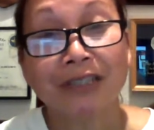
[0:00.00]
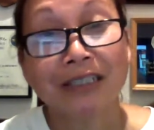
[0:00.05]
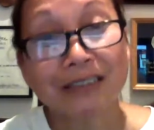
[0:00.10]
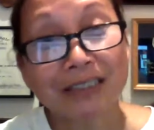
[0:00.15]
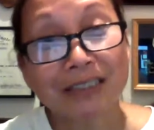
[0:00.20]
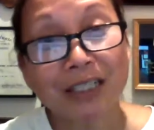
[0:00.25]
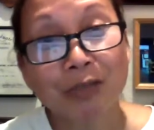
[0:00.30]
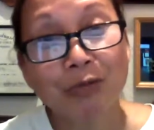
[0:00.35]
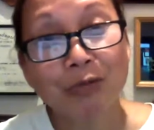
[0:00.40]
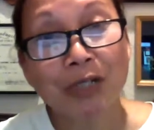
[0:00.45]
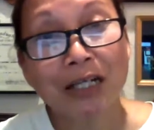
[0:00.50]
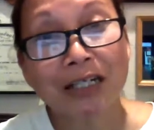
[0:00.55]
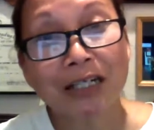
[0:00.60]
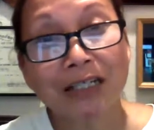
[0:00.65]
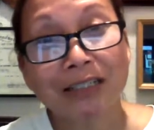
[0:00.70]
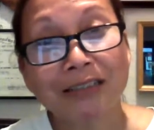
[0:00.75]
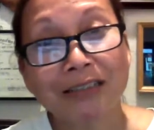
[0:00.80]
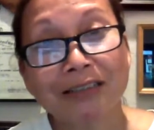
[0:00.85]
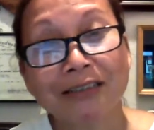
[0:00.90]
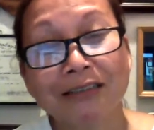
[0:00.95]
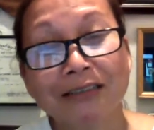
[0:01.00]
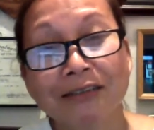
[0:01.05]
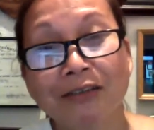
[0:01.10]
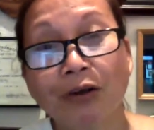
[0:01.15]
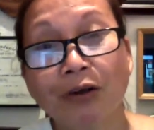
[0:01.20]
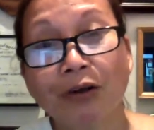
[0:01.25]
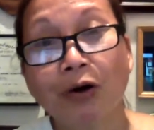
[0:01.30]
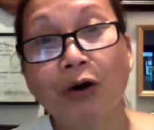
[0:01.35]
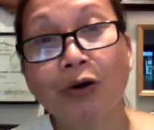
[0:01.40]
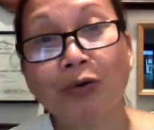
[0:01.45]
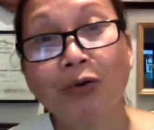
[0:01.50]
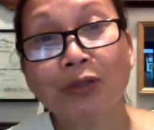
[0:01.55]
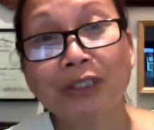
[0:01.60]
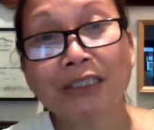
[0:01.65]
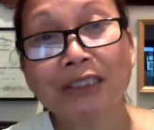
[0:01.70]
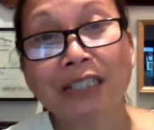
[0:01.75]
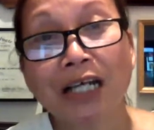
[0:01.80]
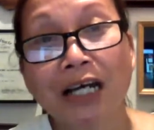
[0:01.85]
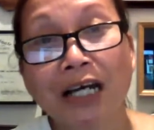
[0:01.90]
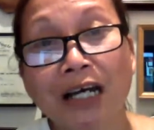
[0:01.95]
Next time, guys,
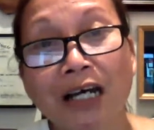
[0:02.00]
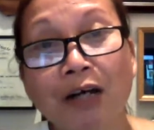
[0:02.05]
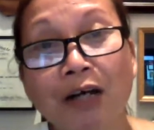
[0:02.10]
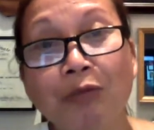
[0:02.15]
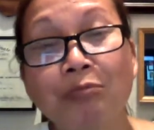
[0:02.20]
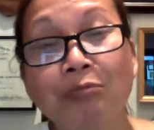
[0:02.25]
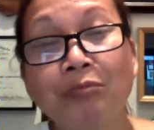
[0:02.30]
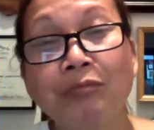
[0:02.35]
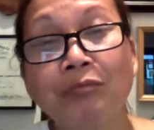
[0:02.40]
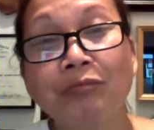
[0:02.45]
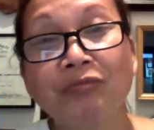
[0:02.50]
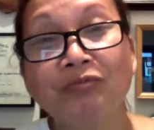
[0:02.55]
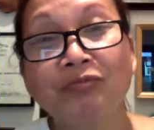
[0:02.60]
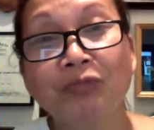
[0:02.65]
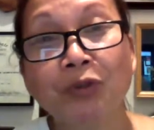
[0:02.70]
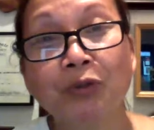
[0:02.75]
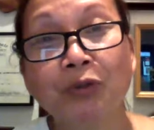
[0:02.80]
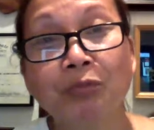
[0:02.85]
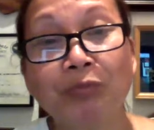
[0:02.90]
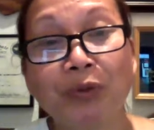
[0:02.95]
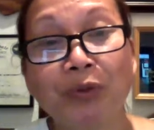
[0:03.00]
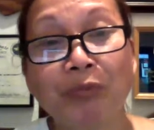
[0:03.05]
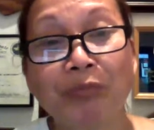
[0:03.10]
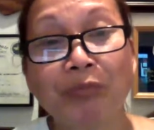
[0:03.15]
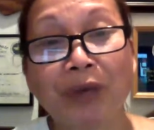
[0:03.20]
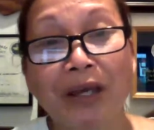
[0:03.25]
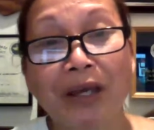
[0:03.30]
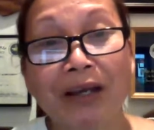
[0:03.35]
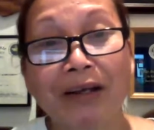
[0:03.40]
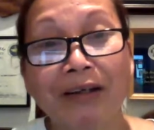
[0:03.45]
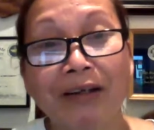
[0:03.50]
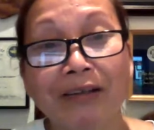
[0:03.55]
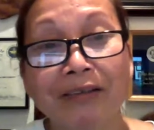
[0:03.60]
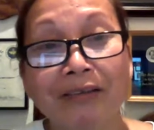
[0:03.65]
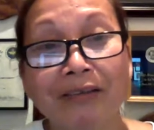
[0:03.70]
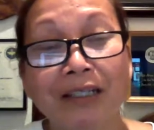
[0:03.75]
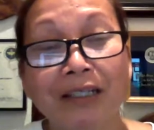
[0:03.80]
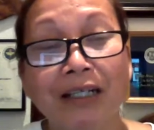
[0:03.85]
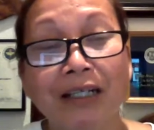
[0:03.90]
always have food prepared